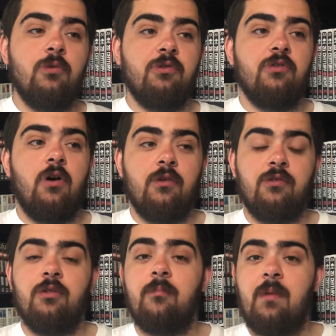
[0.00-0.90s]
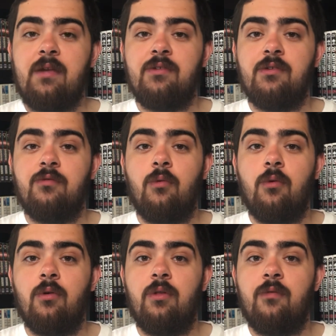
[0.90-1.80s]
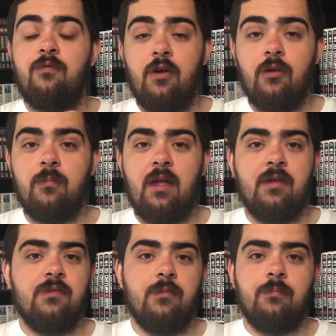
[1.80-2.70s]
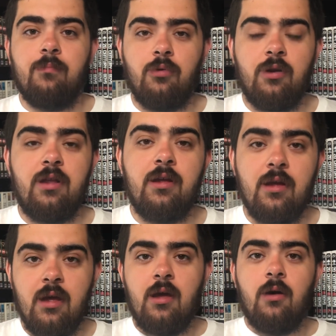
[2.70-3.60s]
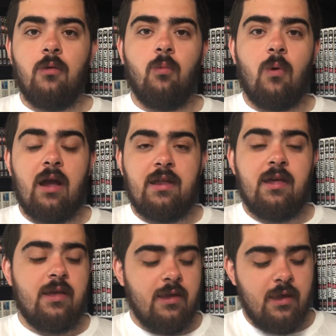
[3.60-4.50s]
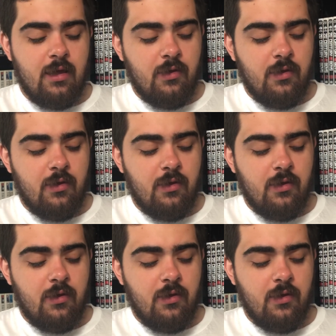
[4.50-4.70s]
which is also the basis for the film that is a pretty wide hit.